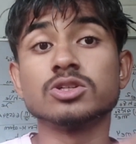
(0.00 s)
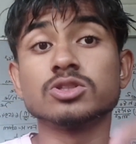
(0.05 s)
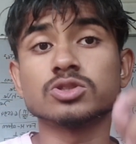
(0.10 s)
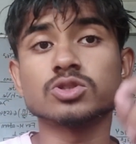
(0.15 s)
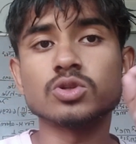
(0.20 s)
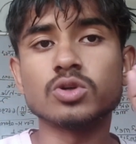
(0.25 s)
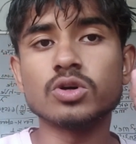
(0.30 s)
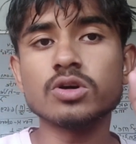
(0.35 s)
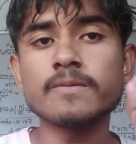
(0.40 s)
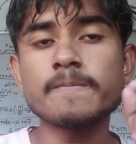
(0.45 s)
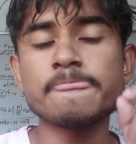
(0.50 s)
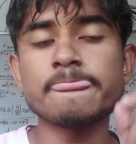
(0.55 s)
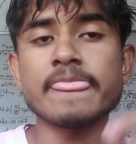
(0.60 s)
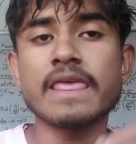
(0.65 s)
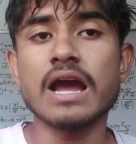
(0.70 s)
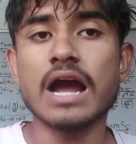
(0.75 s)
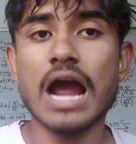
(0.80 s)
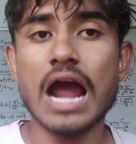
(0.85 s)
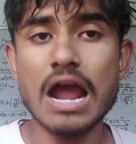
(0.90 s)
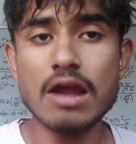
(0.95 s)
So
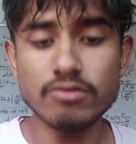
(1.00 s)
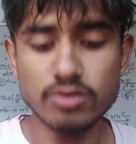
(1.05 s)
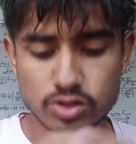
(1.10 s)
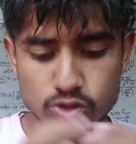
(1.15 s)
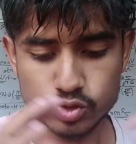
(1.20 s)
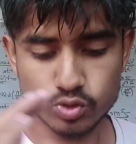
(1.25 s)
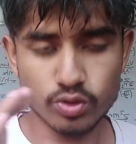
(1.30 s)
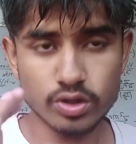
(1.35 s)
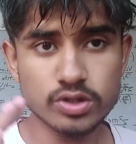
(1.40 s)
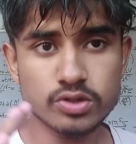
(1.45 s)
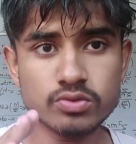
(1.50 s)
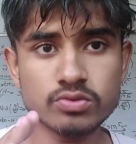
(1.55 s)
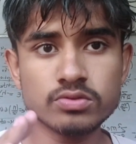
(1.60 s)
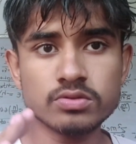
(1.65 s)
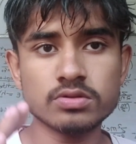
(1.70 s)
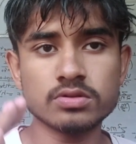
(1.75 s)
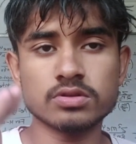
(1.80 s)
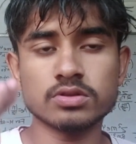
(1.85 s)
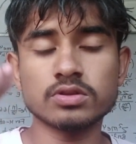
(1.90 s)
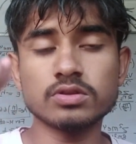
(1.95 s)
I would show you